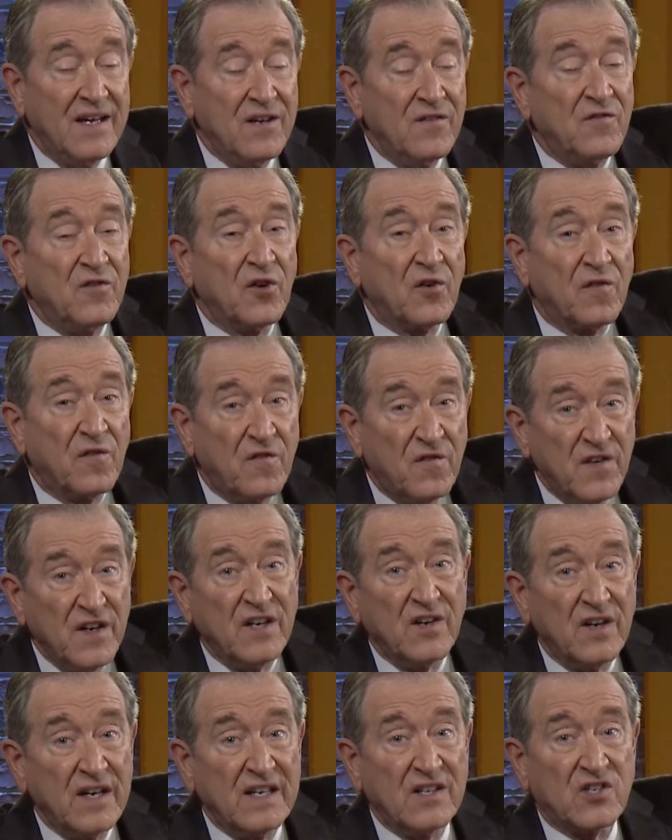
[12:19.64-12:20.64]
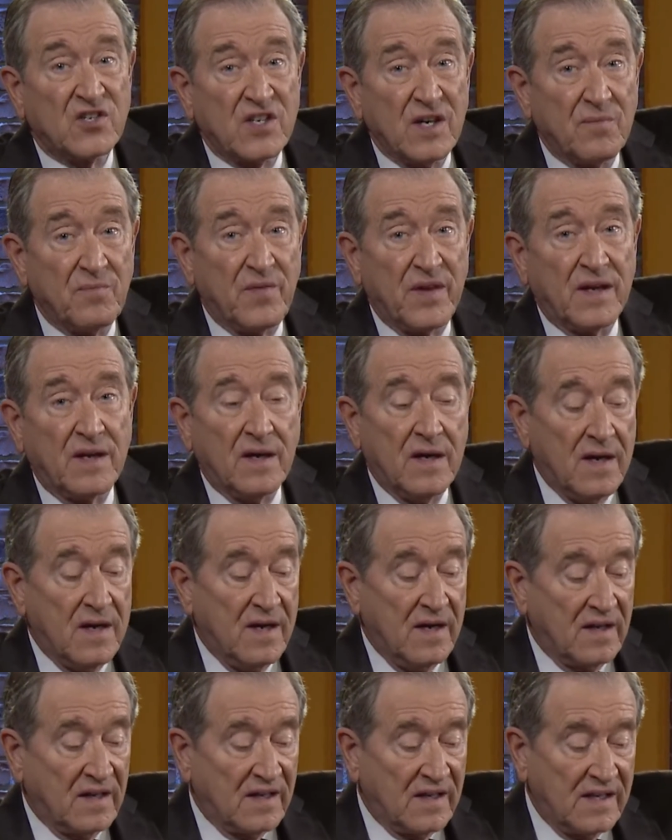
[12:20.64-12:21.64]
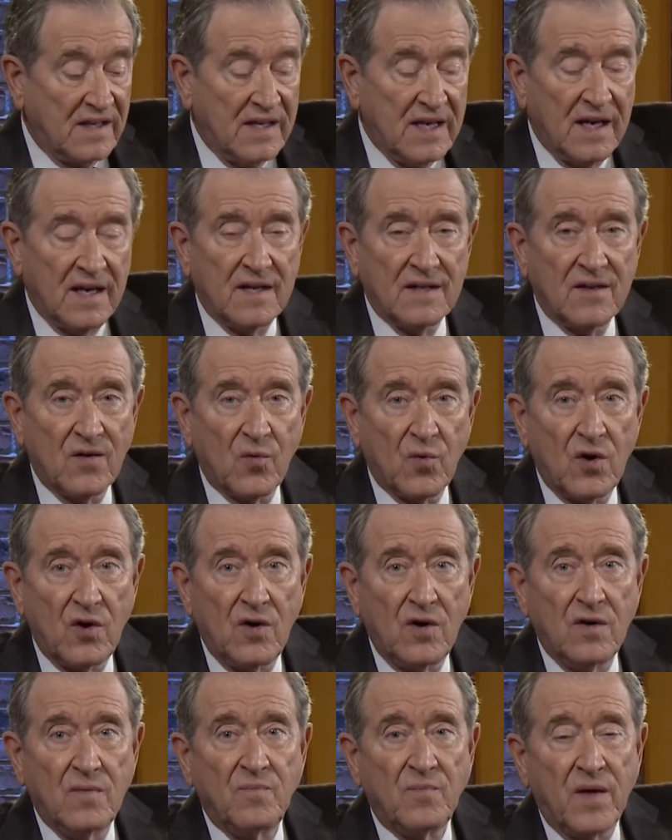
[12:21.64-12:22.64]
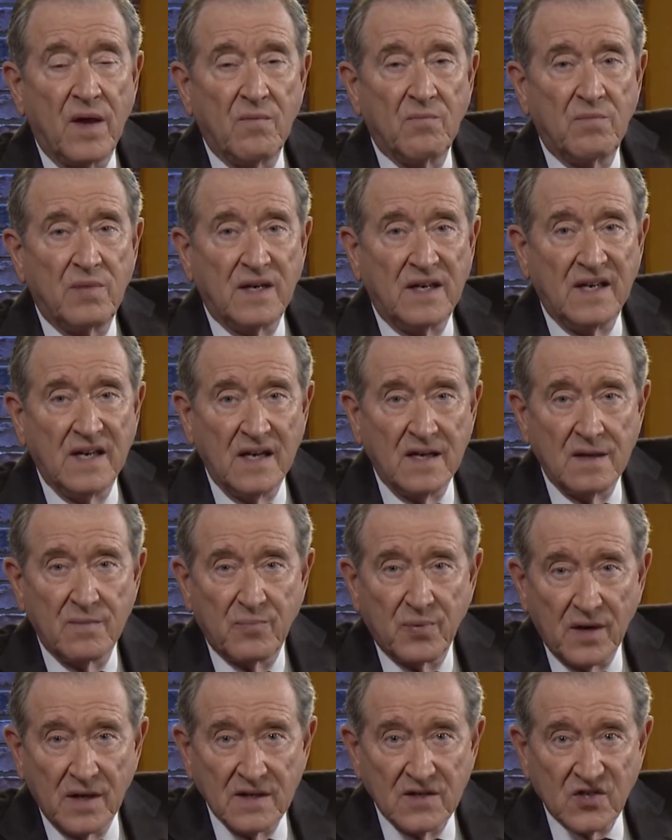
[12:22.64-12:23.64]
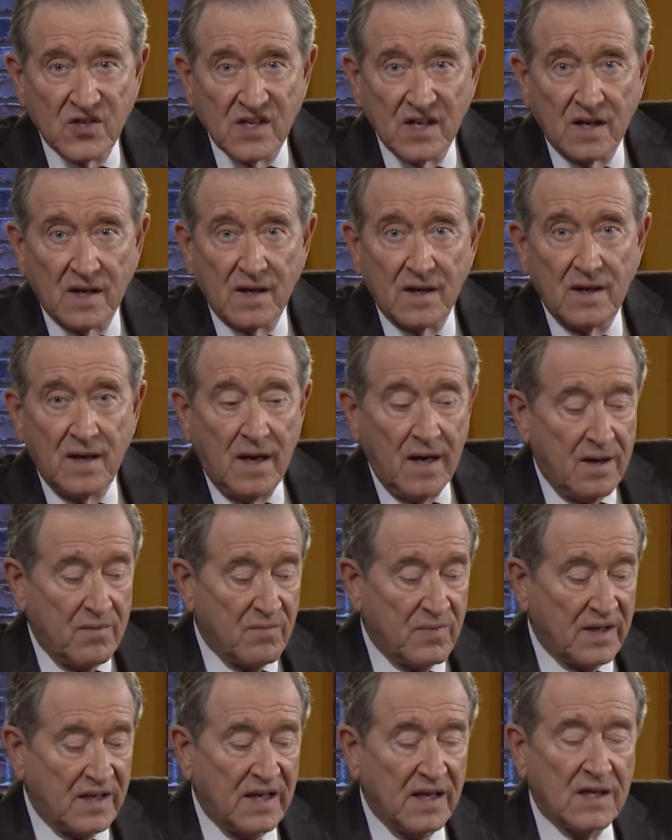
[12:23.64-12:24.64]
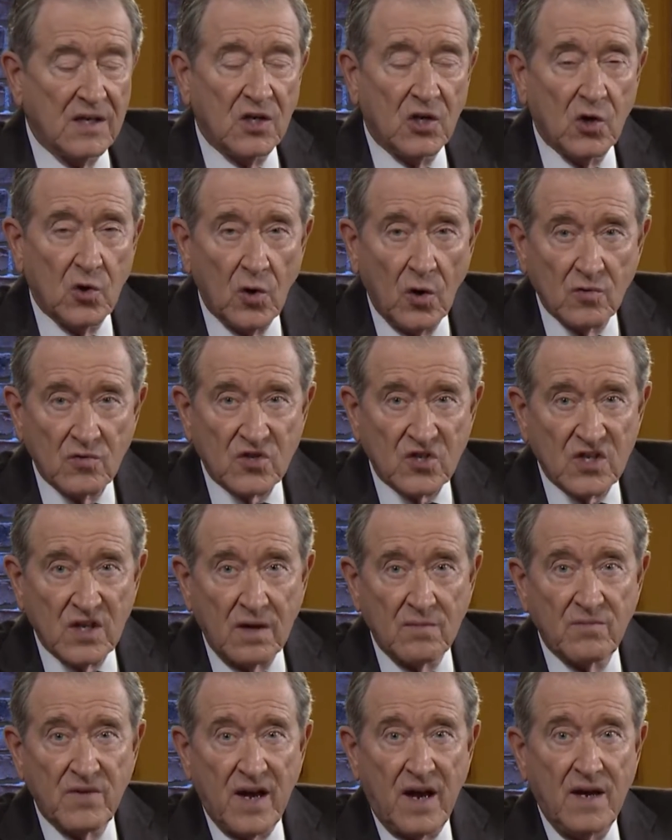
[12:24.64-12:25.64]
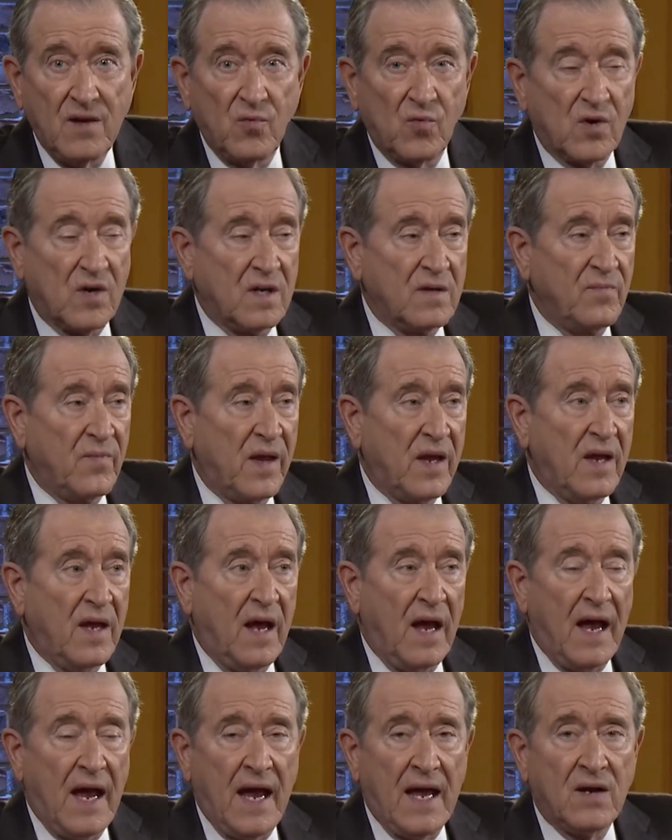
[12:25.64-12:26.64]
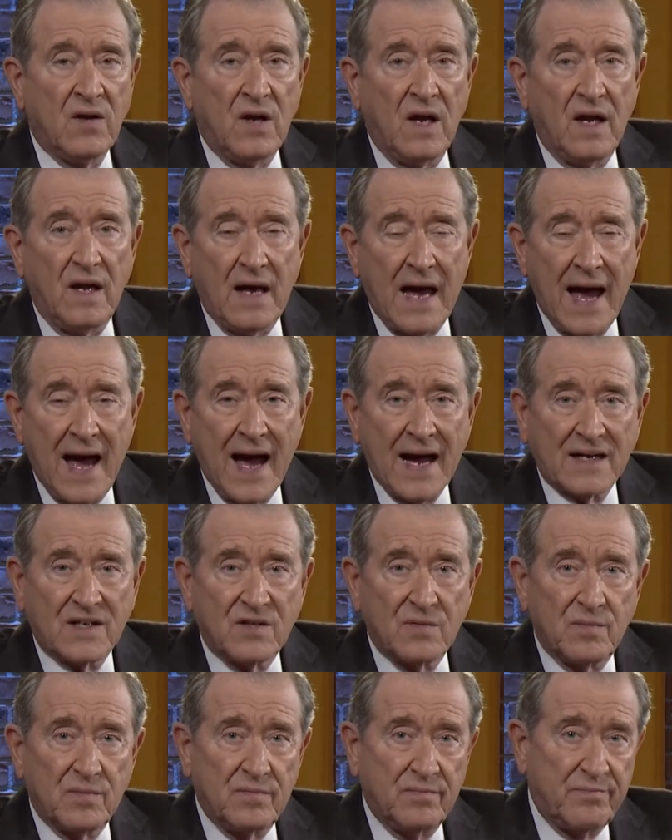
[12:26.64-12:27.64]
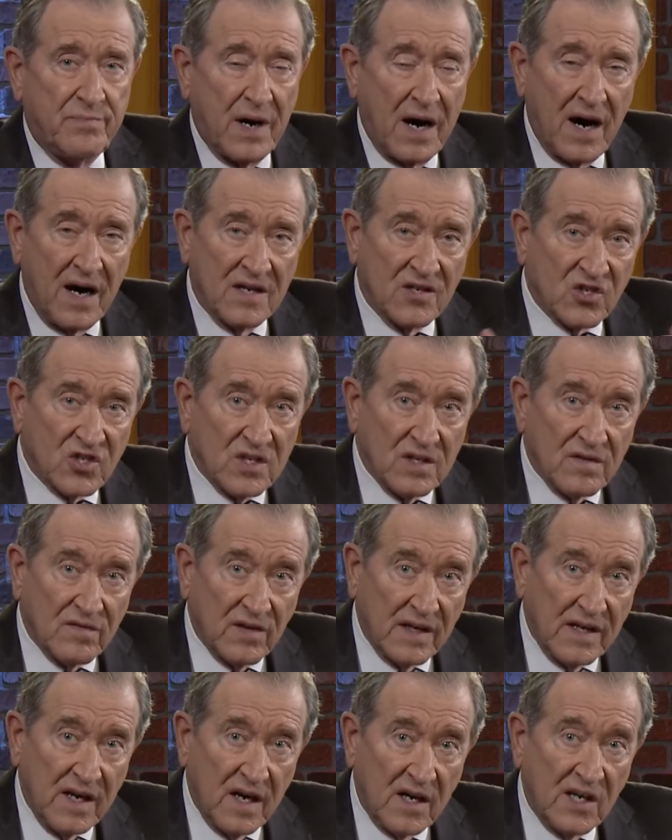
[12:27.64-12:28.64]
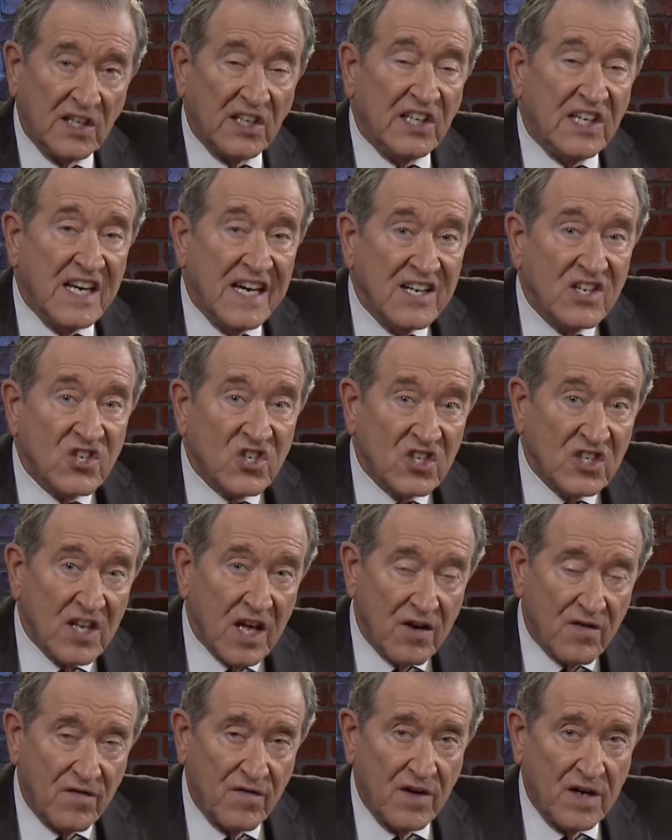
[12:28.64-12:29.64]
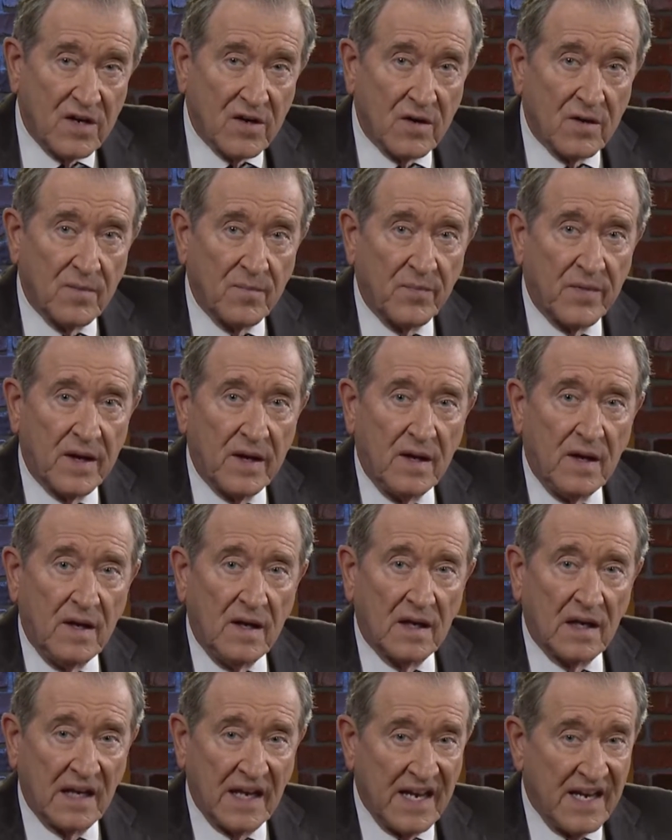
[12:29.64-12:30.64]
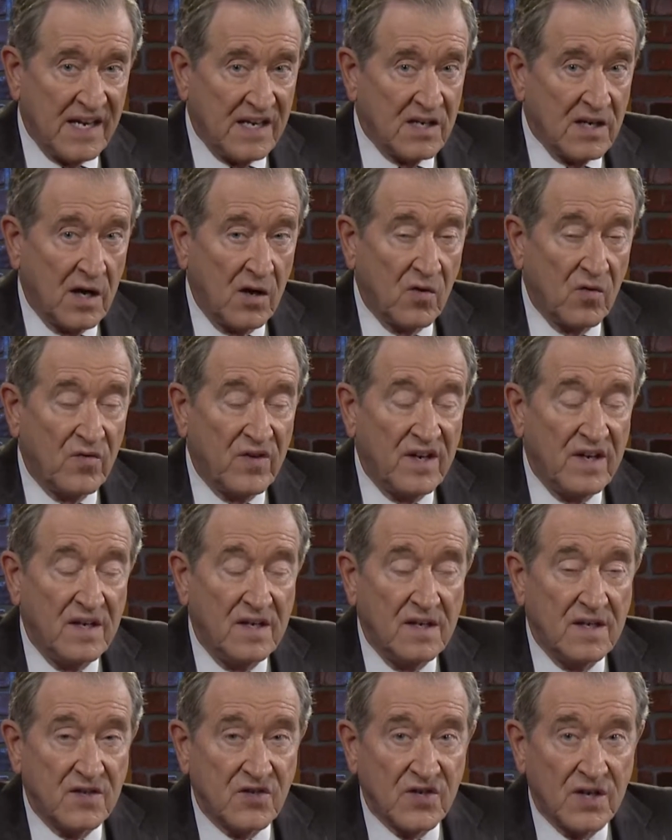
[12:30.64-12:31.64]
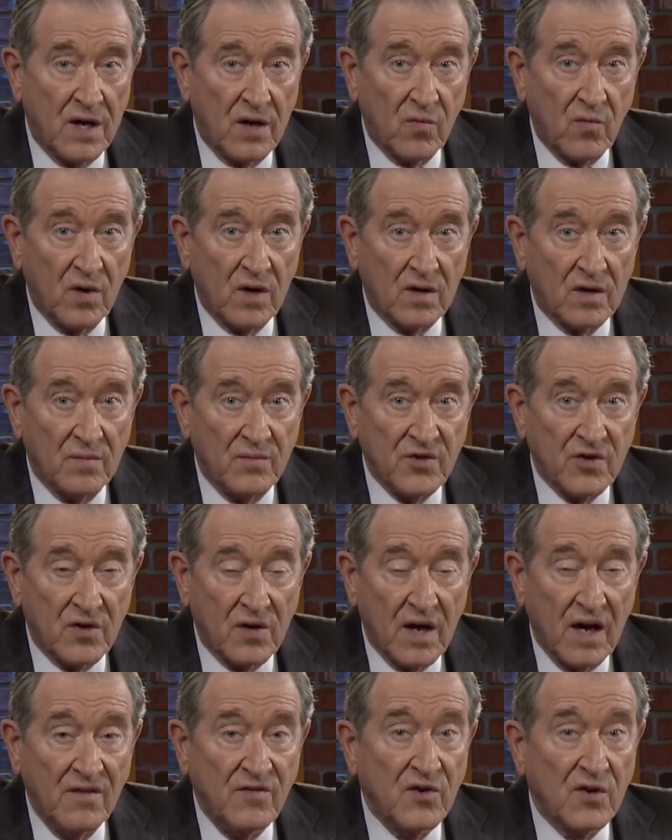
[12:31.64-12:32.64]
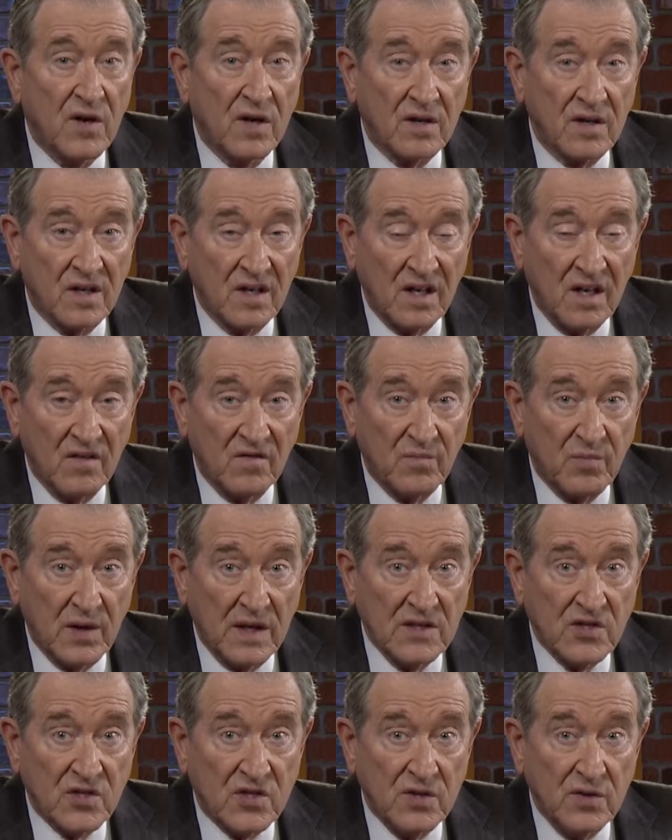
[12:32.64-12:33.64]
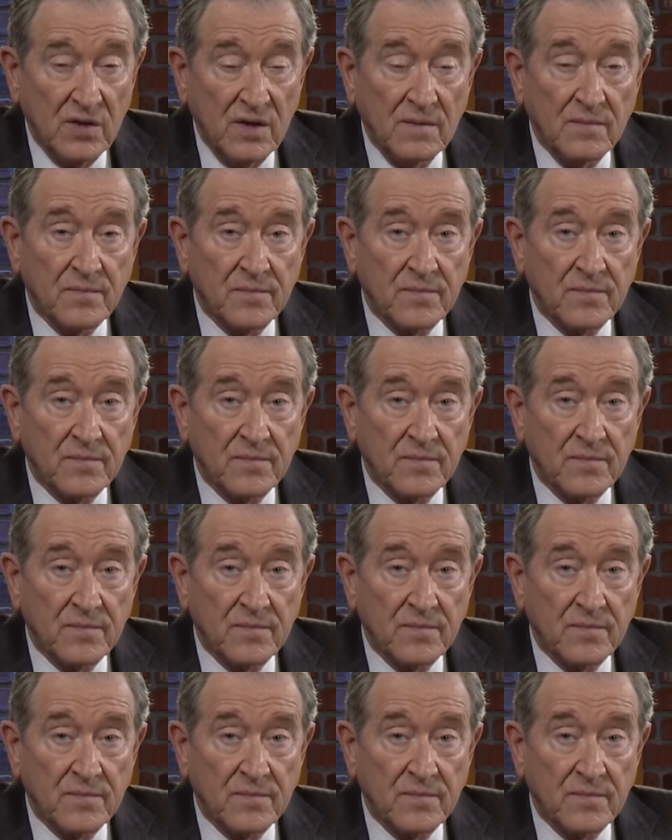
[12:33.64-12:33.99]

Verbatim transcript: if you're fearing something, get in the Word, begin to praise God, begin to quote Psalm 91, and act positively against that fear. Let it know that it is not welcome in your life, you're not going to give place to it,